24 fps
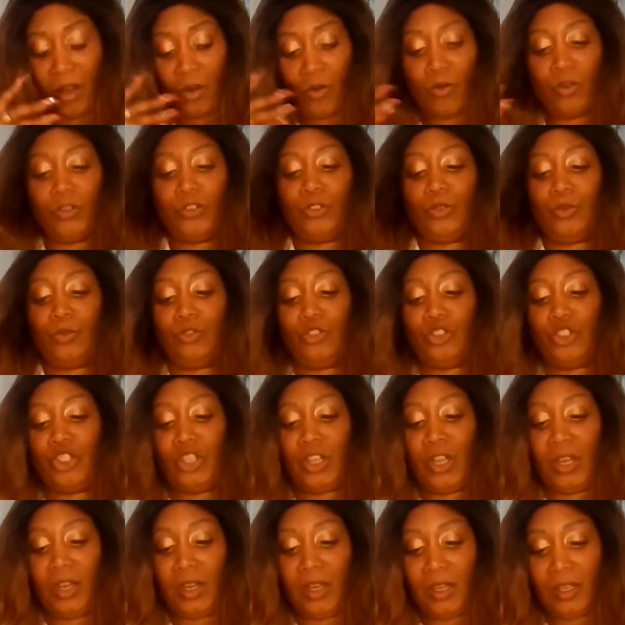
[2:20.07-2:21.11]
also
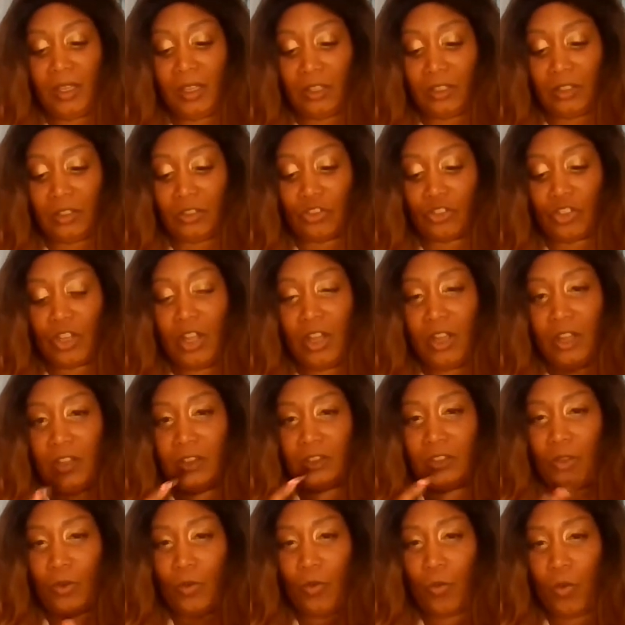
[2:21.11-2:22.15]
change
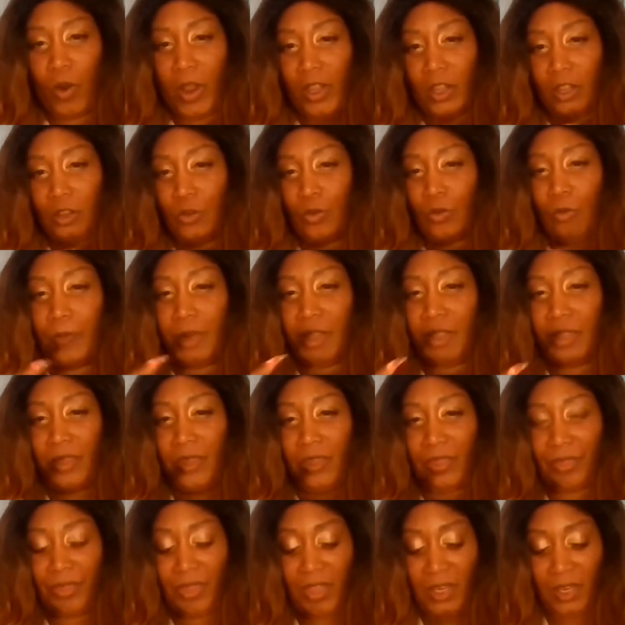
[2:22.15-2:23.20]
the way you've been
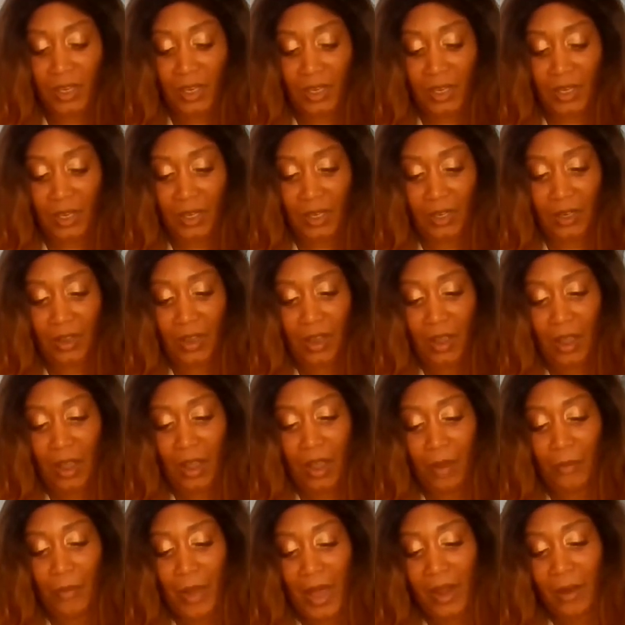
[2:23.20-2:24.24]
thinking
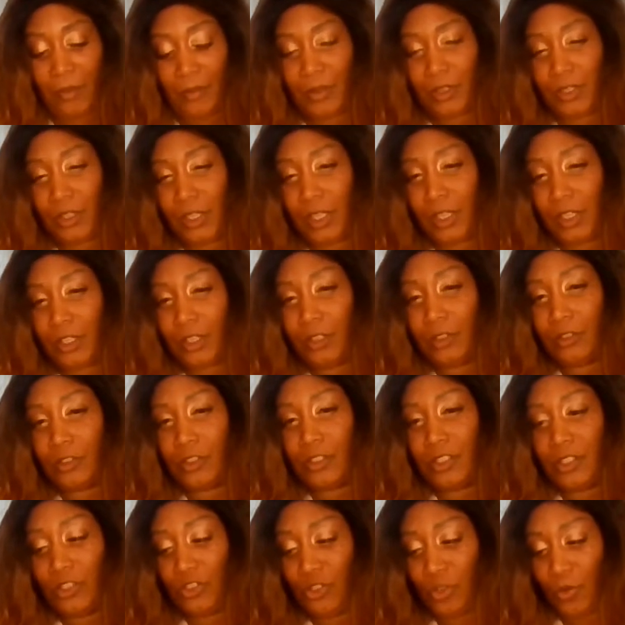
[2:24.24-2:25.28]
about a particular
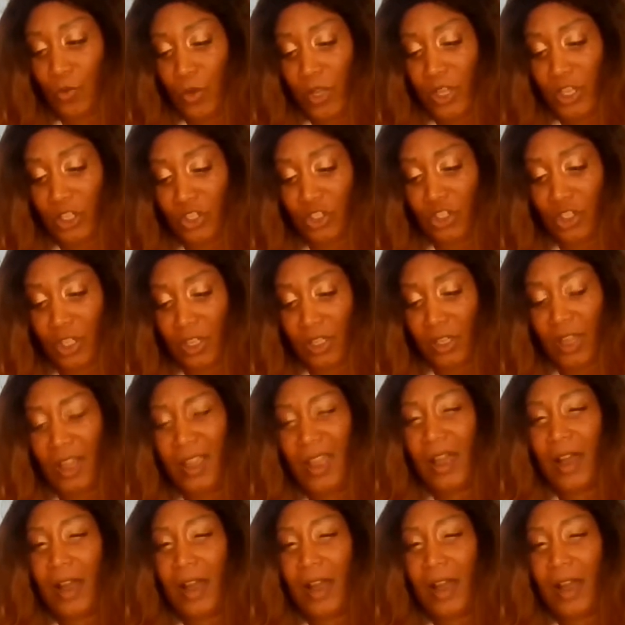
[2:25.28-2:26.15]
situation.